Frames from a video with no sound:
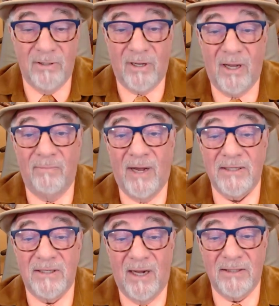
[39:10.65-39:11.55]

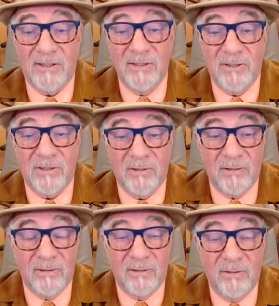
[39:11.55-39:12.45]
Hamas Nazis
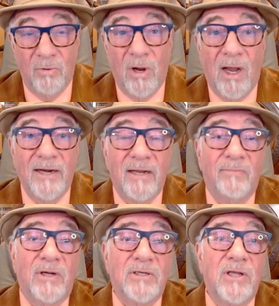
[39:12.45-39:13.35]
who are hiding
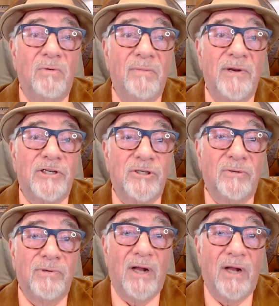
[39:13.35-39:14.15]
amongst their women and children,